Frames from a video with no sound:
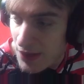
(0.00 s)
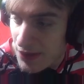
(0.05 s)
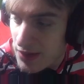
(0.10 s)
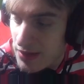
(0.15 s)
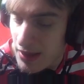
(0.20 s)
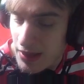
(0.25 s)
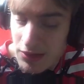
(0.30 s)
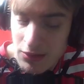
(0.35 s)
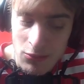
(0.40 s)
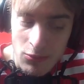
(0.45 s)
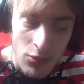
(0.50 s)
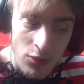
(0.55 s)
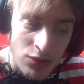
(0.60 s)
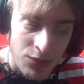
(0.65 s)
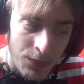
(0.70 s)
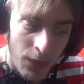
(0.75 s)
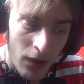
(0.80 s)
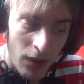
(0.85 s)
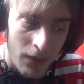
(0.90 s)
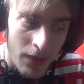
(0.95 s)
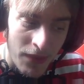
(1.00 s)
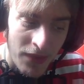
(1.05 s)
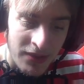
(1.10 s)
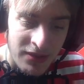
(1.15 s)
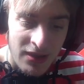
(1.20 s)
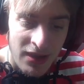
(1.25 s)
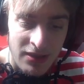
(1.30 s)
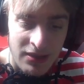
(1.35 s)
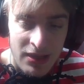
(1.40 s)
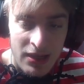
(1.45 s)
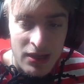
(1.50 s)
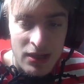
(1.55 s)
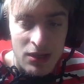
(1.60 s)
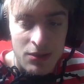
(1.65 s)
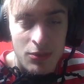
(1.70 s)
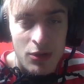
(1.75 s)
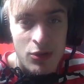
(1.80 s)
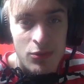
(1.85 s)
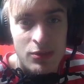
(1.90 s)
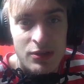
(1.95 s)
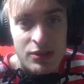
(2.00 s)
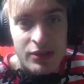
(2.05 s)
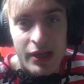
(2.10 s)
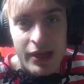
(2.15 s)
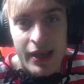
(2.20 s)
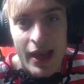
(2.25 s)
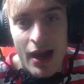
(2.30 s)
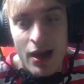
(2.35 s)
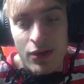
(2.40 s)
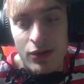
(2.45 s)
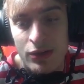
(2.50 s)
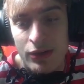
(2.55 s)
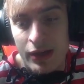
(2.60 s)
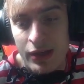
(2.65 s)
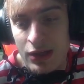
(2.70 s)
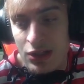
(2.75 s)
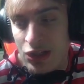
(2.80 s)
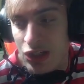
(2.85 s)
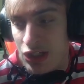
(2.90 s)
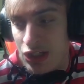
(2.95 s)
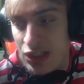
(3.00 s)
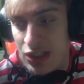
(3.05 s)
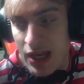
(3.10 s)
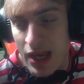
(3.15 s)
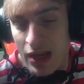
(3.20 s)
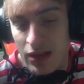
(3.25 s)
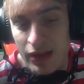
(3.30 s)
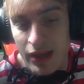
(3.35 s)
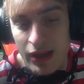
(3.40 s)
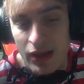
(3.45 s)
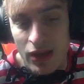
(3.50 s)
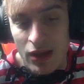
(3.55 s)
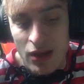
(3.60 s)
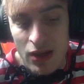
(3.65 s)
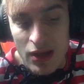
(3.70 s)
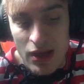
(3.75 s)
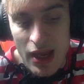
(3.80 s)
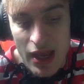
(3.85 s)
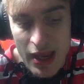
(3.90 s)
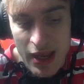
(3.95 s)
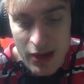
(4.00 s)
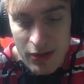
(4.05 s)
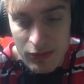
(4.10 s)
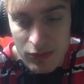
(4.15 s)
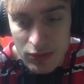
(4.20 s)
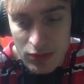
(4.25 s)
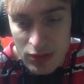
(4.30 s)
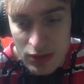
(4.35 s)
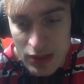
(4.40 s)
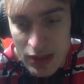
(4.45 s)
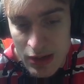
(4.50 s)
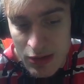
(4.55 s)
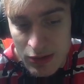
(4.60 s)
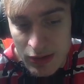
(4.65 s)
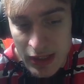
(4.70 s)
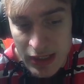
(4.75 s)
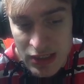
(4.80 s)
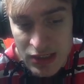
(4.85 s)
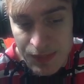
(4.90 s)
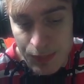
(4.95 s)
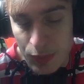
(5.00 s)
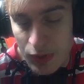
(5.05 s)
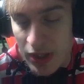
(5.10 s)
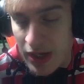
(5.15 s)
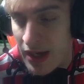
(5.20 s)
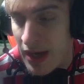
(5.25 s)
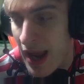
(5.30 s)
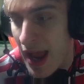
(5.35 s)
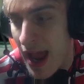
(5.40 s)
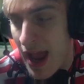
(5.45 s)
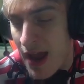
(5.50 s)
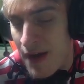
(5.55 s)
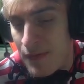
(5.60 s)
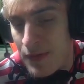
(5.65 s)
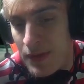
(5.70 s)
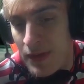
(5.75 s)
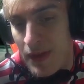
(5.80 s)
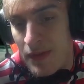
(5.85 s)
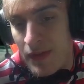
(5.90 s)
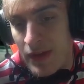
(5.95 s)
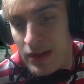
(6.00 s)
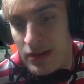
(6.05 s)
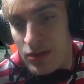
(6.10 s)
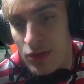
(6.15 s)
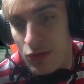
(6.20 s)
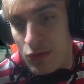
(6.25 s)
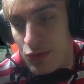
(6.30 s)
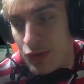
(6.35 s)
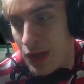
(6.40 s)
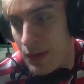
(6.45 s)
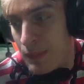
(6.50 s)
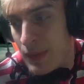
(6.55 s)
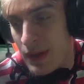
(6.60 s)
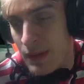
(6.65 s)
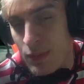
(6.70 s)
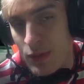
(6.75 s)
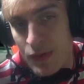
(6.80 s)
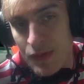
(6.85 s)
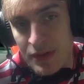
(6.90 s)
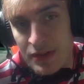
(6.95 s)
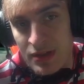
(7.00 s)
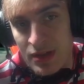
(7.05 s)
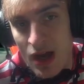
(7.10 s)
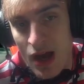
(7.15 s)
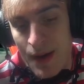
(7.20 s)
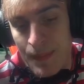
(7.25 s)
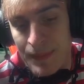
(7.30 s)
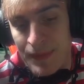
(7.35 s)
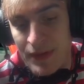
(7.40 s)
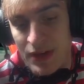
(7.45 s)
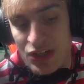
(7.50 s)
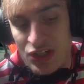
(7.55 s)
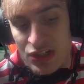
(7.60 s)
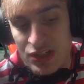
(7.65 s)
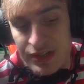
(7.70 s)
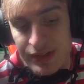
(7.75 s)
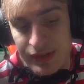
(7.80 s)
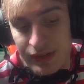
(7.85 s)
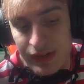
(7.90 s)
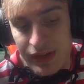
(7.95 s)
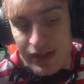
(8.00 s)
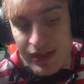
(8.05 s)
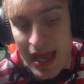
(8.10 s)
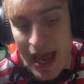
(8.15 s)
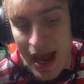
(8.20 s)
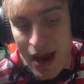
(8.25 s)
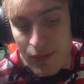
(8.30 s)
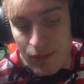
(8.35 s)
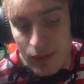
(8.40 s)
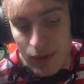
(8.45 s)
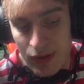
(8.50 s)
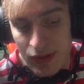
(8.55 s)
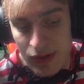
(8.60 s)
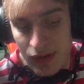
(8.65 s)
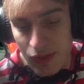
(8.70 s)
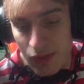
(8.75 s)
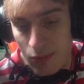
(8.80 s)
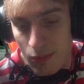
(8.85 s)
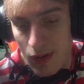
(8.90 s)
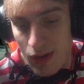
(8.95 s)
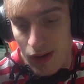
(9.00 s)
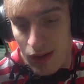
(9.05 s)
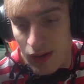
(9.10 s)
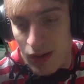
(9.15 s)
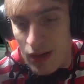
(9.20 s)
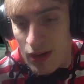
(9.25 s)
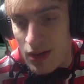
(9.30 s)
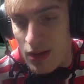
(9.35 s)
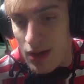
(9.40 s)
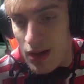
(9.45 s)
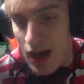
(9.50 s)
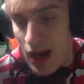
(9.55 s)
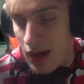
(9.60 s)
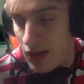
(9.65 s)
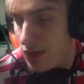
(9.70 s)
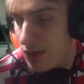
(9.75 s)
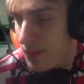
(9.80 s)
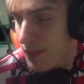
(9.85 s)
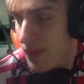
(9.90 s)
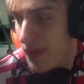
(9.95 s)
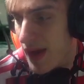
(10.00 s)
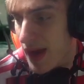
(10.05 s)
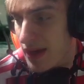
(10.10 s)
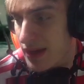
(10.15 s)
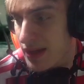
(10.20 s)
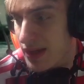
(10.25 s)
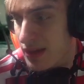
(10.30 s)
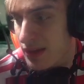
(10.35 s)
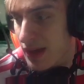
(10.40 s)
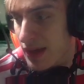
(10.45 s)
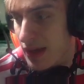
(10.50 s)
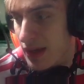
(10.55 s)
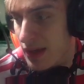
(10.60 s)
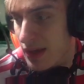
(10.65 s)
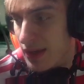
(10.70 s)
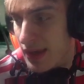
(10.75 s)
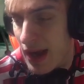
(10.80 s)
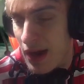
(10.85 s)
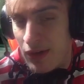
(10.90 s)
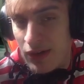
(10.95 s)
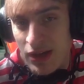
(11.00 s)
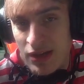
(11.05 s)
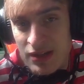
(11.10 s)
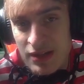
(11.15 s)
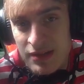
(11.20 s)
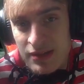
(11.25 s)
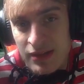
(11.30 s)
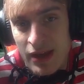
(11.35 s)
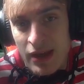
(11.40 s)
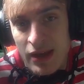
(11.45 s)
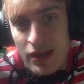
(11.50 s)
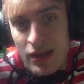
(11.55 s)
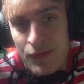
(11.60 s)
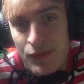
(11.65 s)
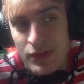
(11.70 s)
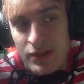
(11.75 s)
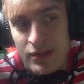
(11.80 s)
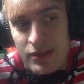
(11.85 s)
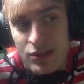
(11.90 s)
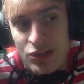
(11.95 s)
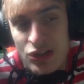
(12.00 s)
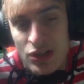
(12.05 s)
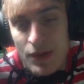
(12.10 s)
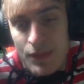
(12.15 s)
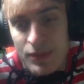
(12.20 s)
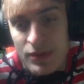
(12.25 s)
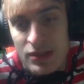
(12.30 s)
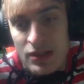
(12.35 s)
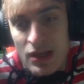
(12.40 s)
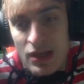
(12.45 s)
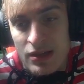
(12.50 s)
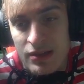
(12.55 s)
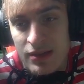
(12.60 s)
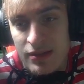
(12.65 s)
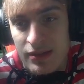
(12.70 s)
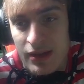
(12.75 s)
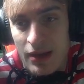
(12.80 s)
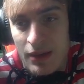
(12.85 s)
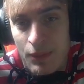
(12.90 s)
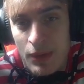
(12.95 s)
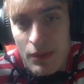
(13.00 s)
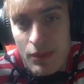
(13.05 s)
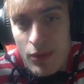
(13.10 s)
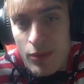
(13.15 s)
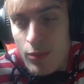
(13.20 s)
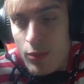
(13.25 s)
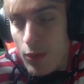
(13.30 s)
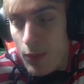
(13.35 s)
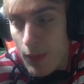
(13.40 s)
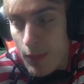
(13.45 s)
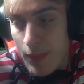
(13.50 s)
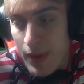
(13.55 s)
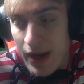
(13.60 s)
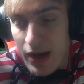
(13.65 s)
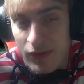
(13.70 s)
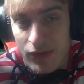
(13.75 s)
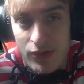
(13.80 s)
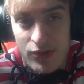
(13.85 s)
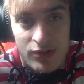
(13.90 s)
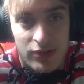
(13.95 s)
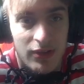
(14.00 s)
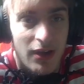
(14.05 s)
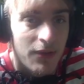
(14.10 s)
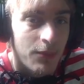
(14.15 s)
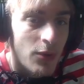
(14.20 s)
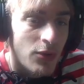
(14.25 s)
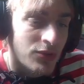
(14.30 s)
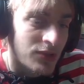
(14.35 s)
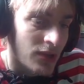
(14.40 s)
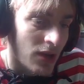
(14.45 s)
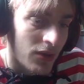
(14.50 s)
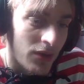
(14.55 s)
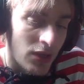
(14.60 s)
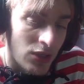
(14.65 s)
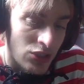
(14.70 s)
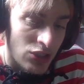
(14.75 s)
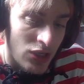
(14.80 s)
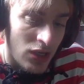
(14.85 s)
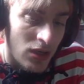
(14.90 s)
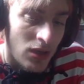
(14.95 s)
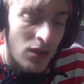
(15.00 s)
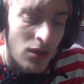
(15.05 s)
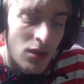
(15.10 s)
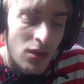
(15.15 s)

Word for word: think like the worst part about the Titanic, bro, was like how it like just sank. Like it it like split it in half and then like so there was like people at the top and they just slid down bro into the water i don't know man the idea like nowadays it's like if a ship sinks it's like people are more prepared there's lifeboats all that shit